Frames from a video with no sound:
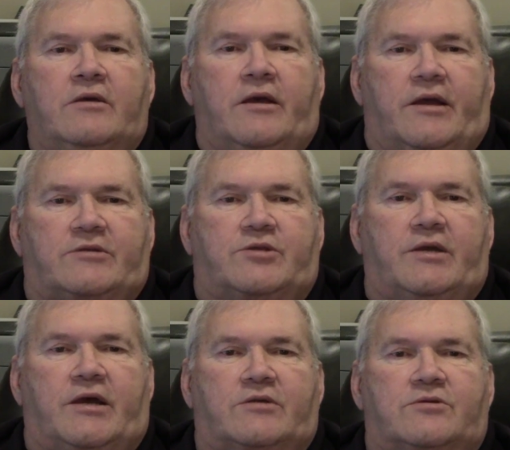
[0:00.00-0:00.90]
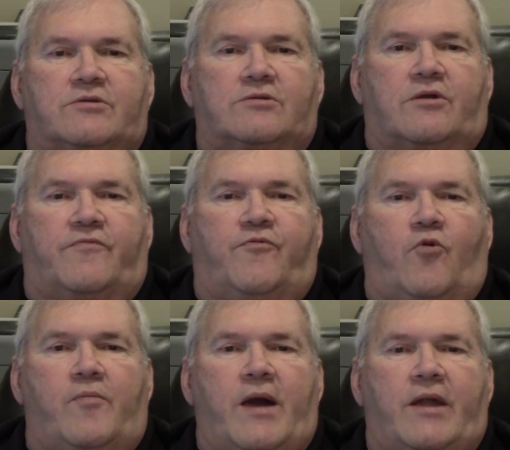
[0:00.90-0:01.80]
SDSs are
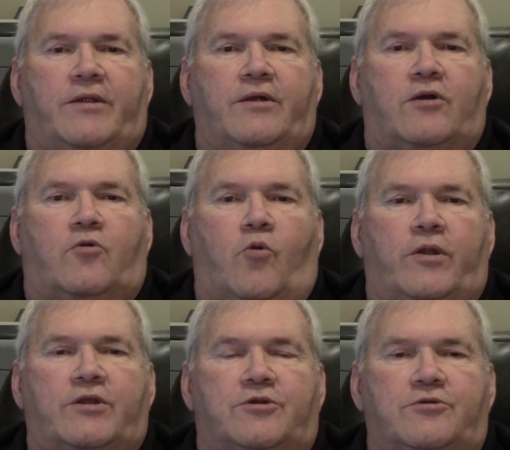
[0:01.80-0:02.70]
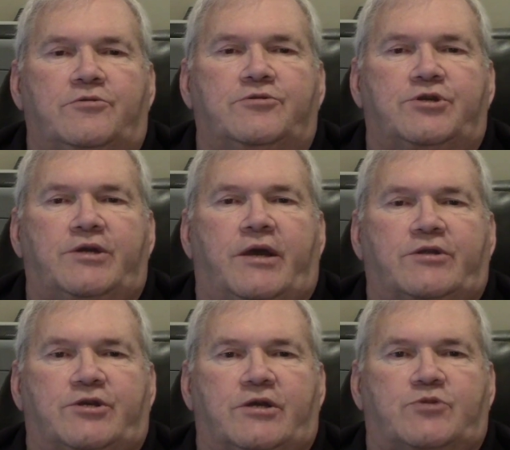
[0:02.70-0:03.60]
formatted according to
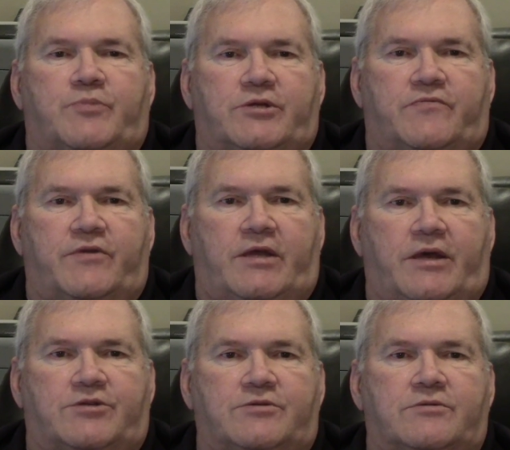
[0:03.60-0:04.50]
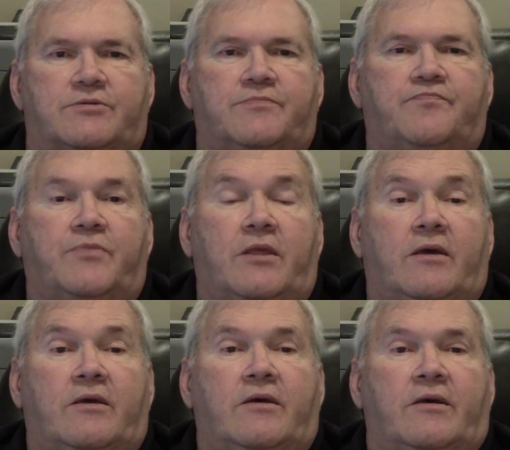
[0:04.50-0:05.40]
GHS specifications.
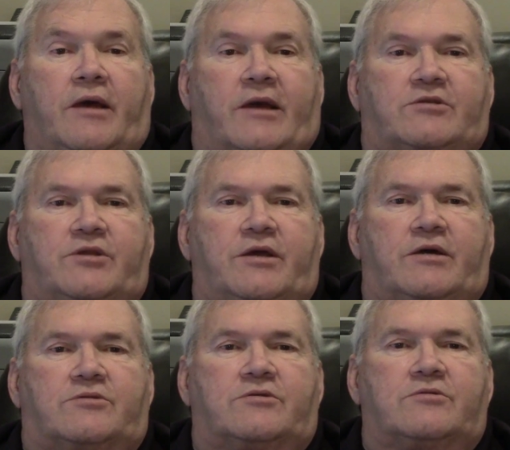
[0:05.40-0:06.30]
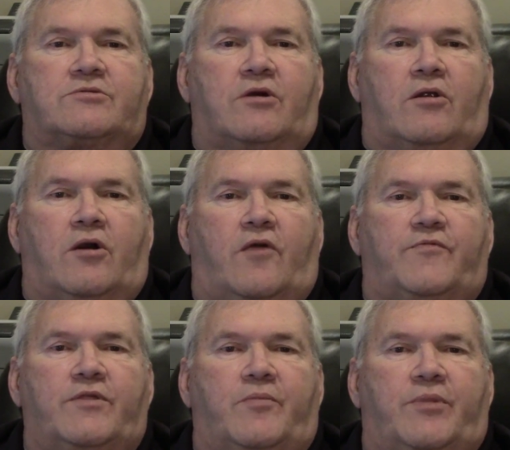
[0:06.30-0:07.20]
SDSs are
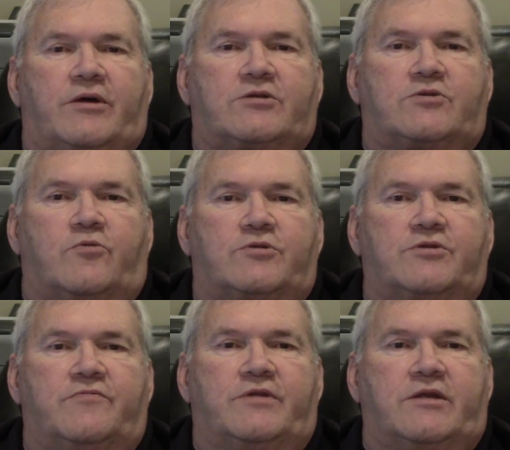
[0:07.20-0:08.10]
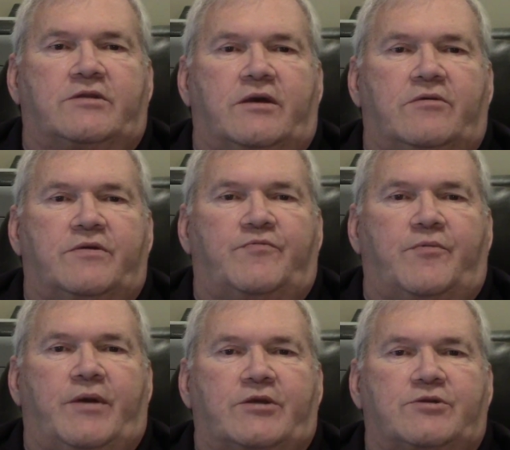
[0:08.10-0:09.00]
often the best source of detailed
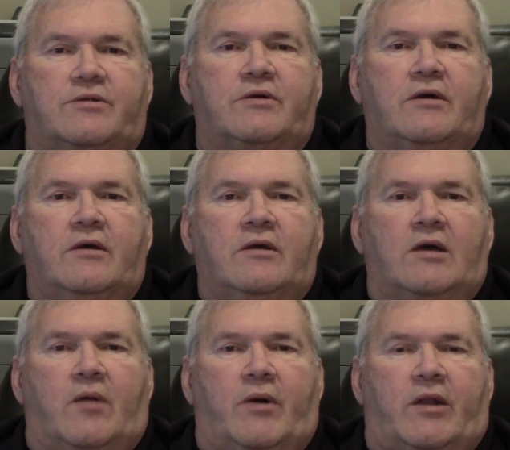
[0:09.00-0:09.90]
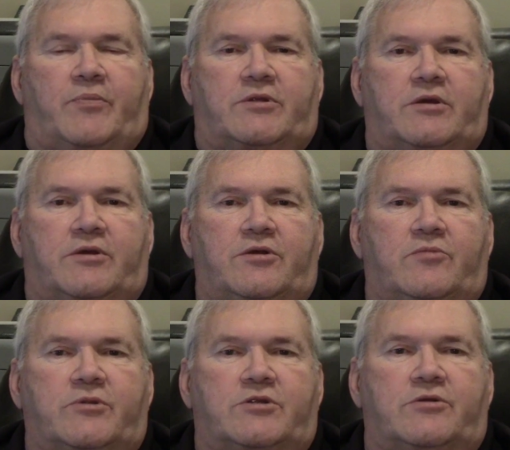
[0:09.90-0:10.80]
information about a particular
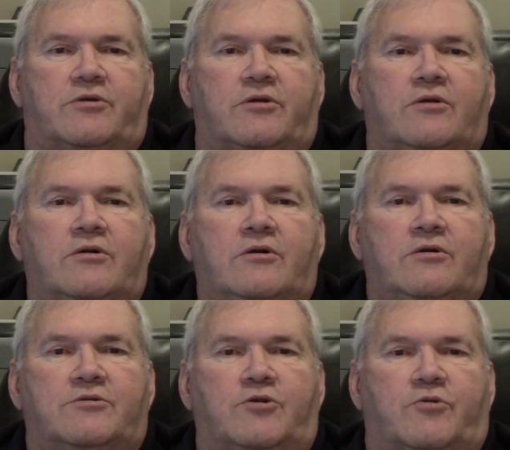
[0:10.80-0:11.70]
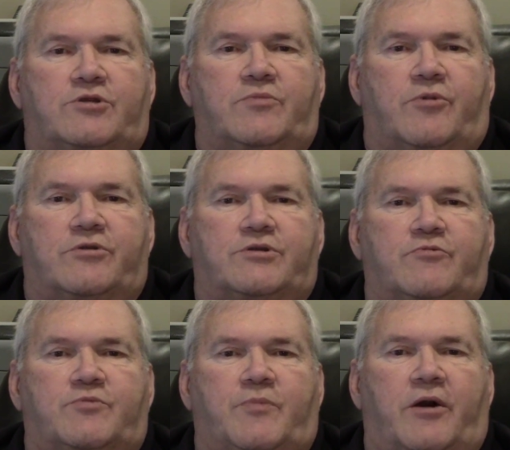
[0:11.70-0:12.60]
material to which emergency
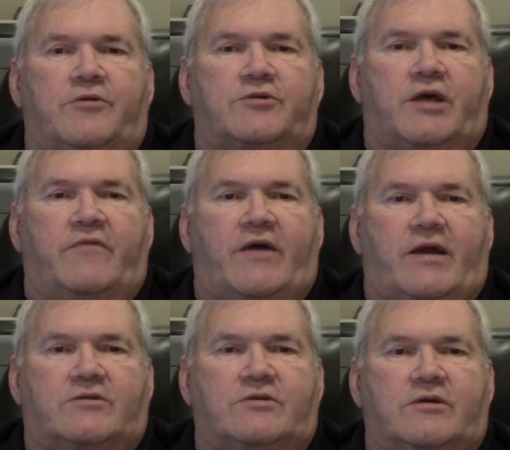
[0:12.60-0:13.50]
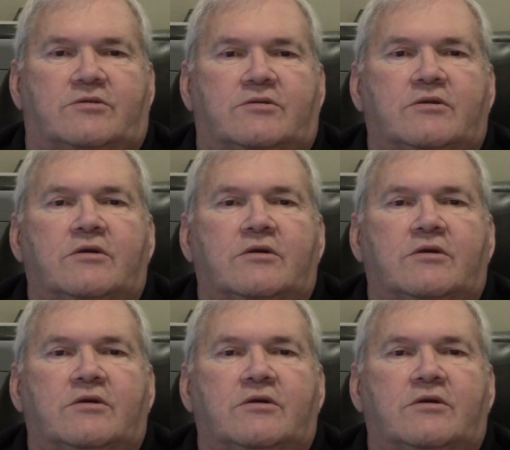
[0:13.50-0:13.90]
responders have access.